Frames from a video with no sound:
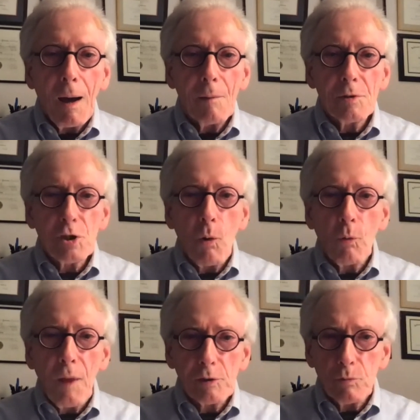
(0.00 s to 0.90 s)
So
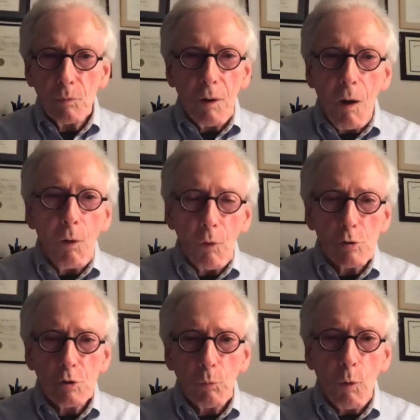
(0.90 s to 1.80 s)
that's, all
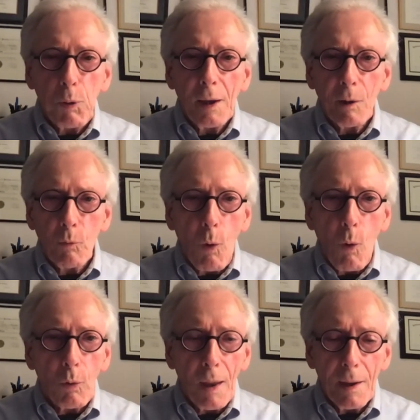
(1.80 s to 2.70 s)
those will play a
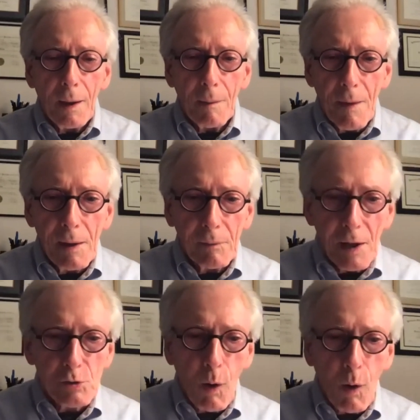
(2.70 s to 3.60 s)
role in.
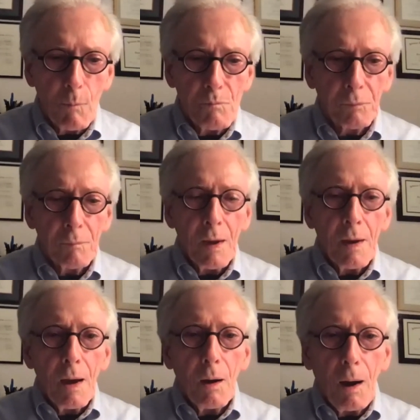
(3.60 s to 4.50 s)
That's why
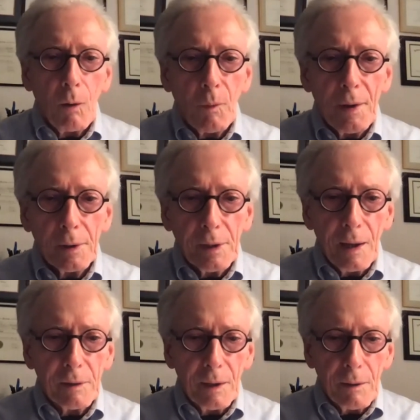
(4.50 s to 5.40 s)
we
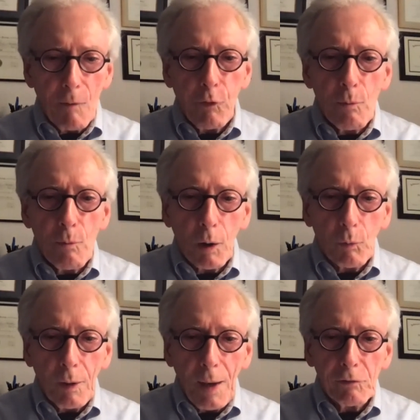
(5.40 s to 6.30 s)
indicate that our framework
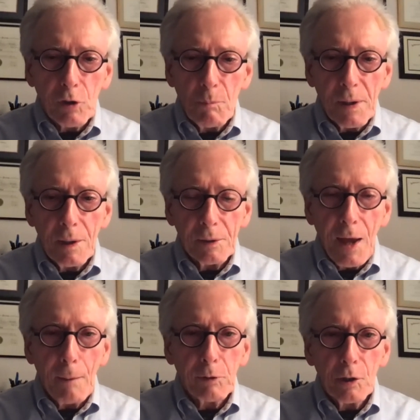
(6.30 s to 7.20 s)
will have to be
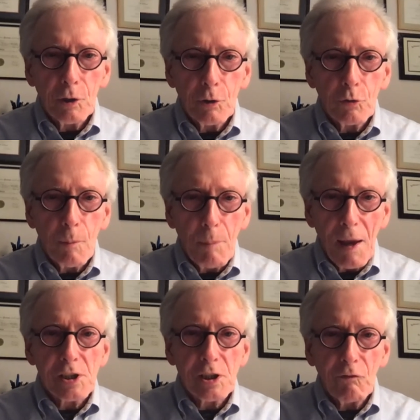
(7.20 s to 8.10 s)
adapted to the
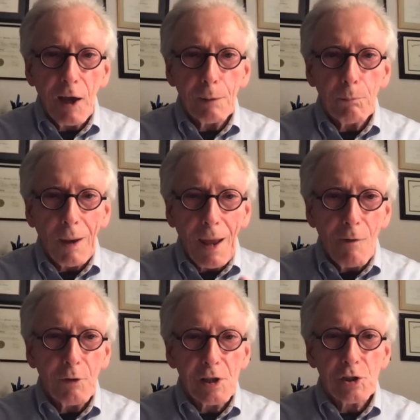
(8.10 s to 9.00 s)
best available
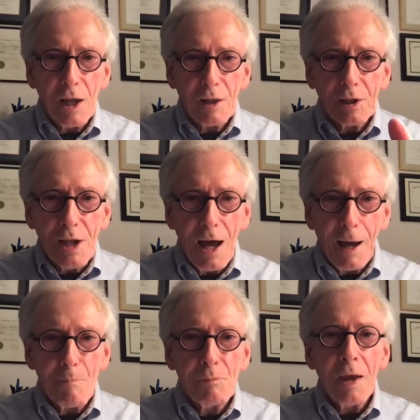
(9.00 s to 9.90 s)
evidence at the
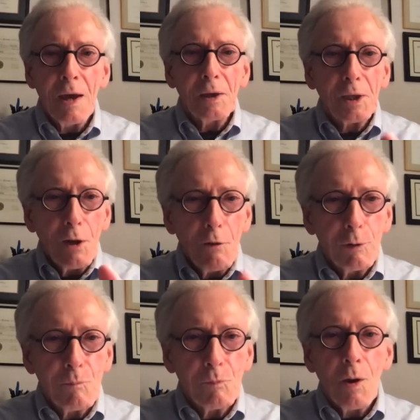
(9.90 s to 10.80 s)
time,
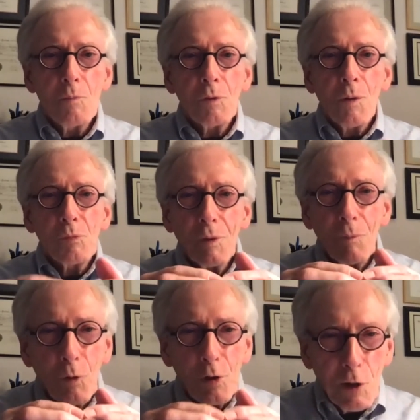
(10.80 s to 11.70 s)
given
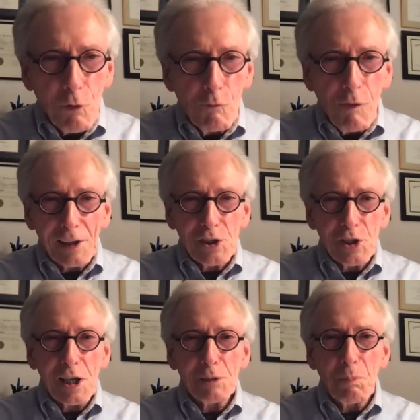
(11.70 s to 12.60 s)
whichever
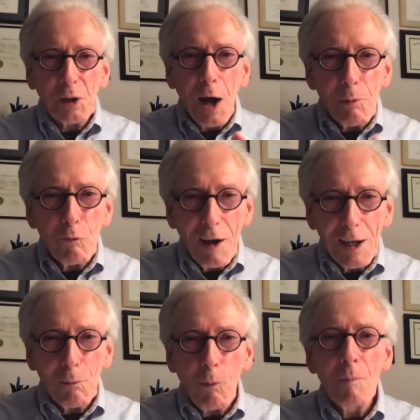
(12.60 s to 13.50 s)
vaccines become
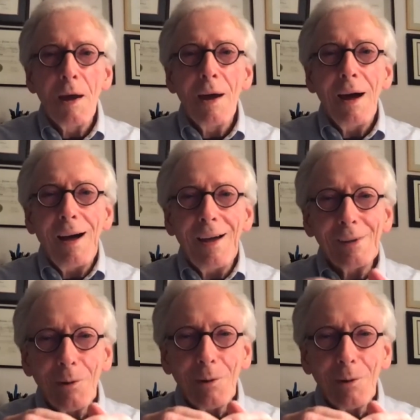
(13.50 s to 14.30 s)
available and